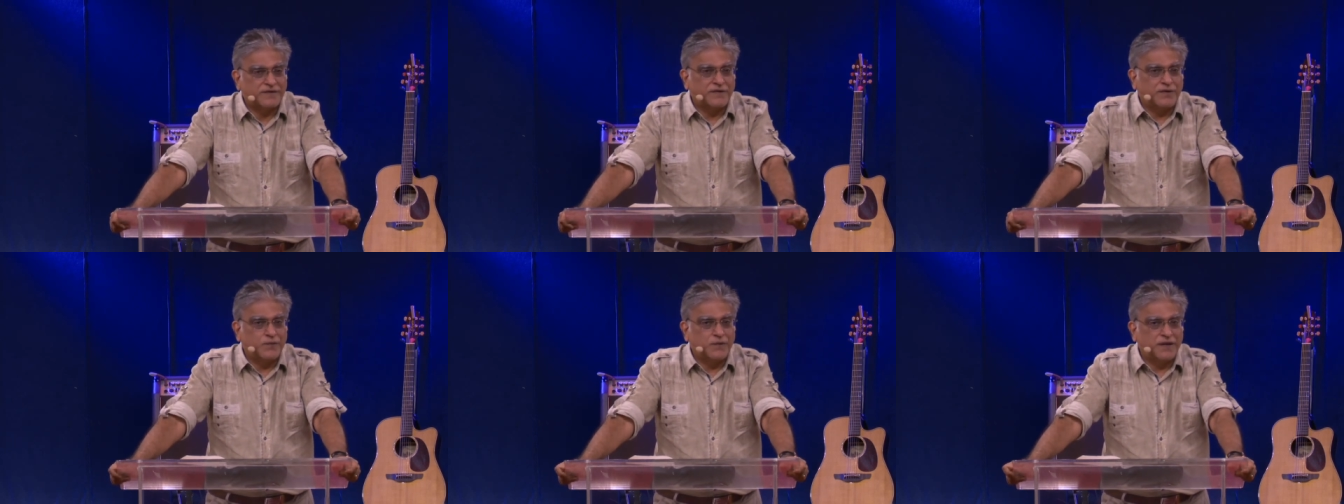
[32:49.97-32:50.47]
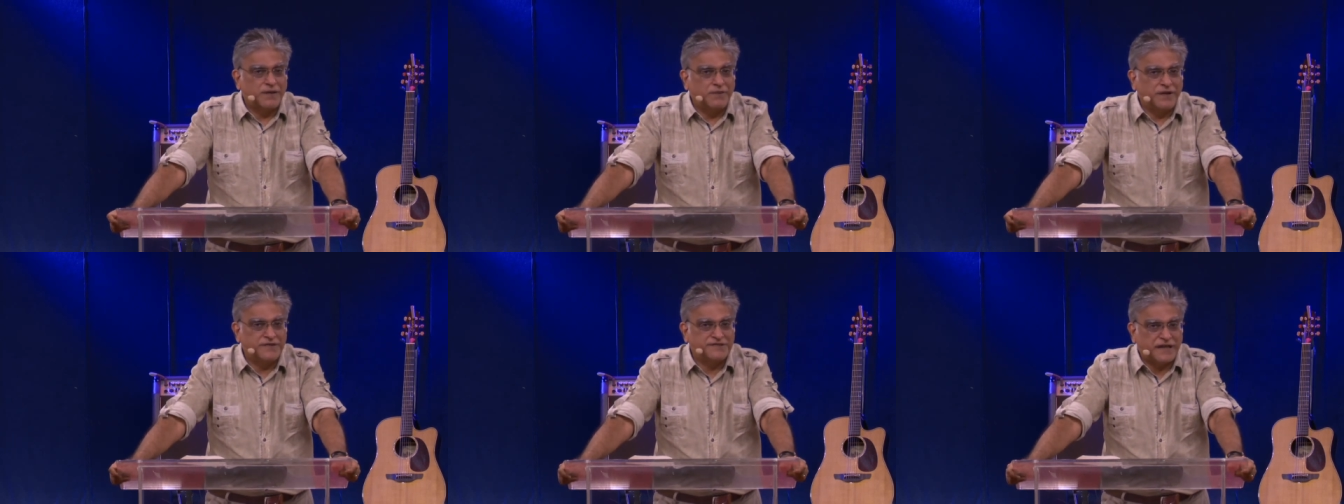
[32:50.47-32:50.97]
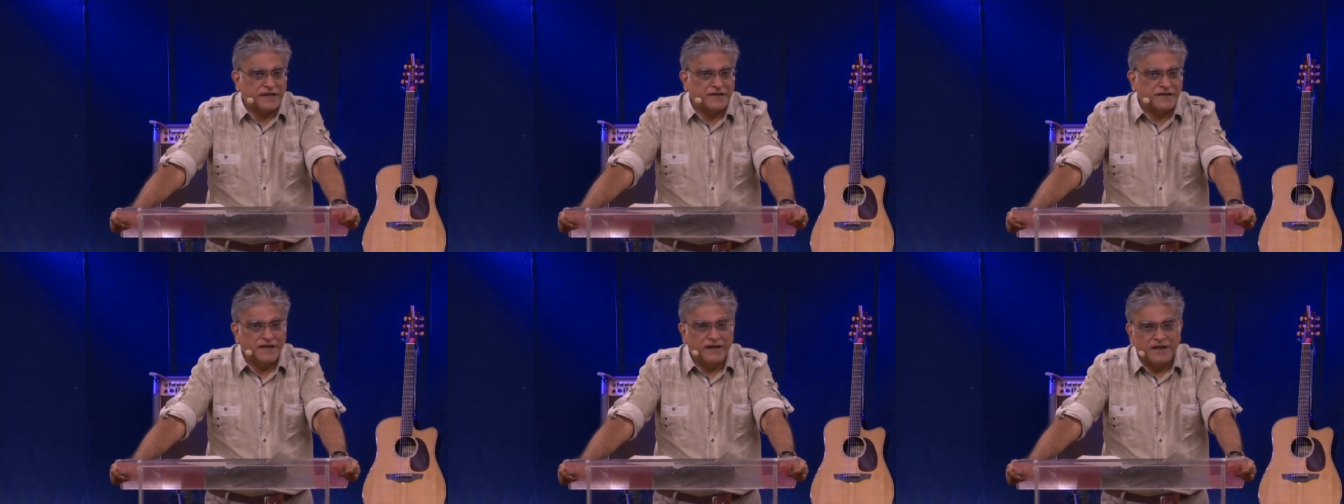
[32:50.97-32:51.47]
God will give me
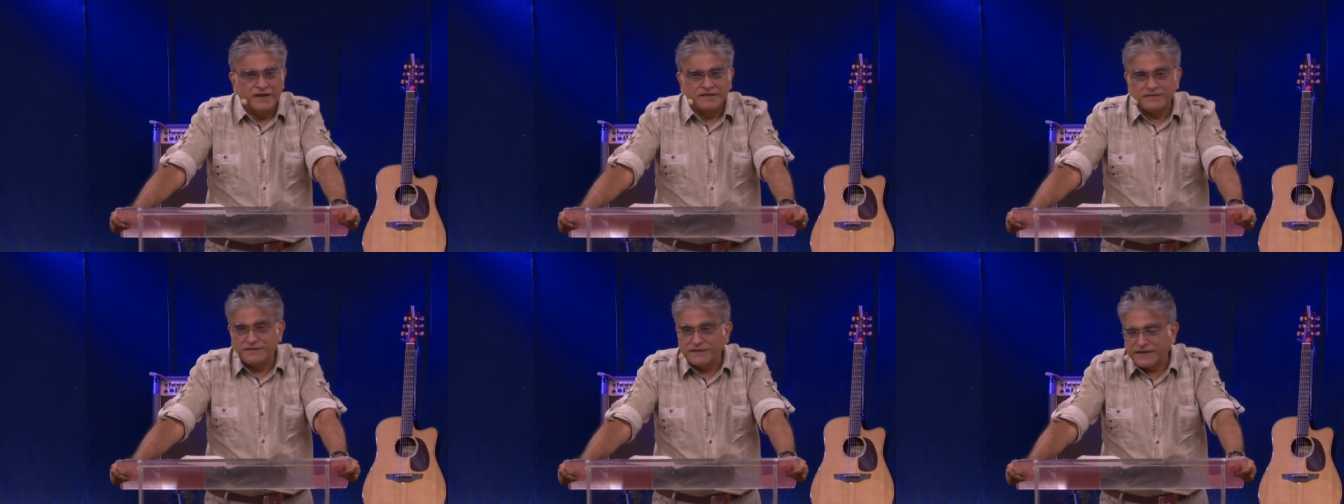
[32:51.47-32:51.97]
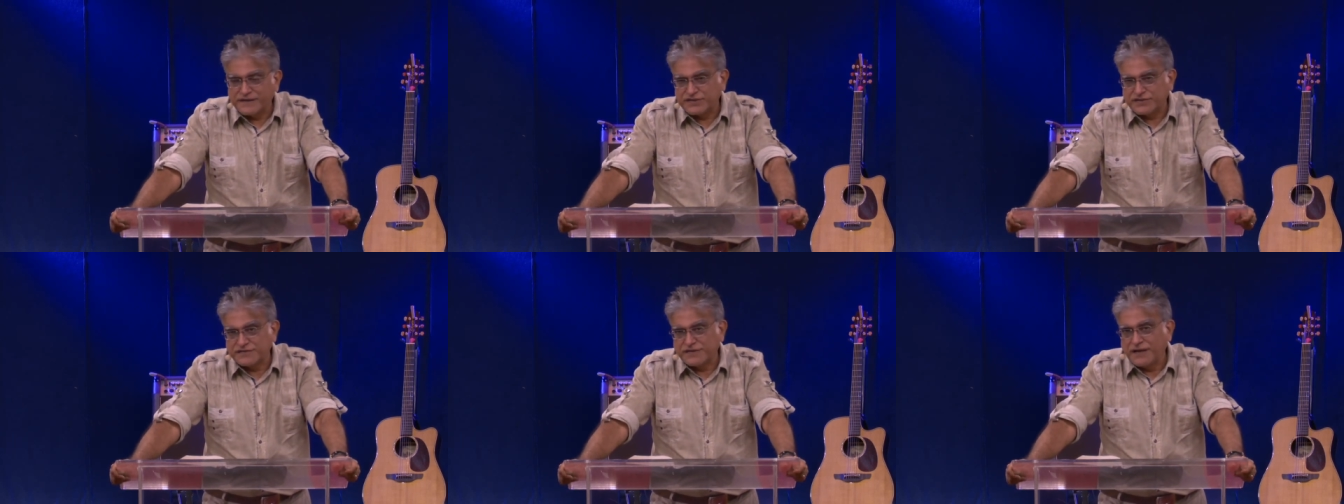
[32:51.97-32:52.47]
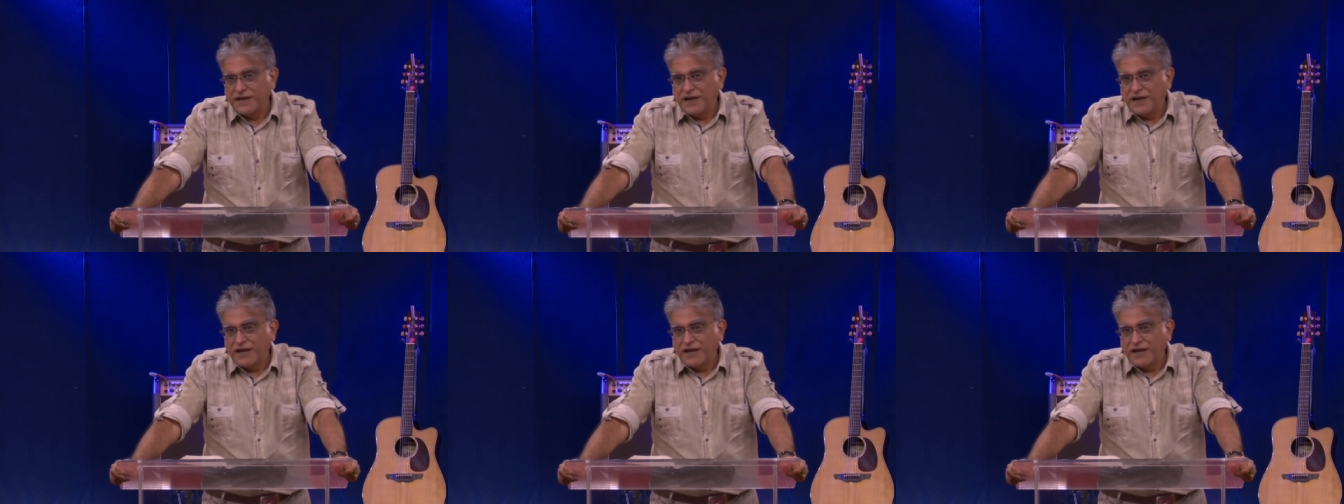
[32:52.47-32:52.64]
exactly the directions.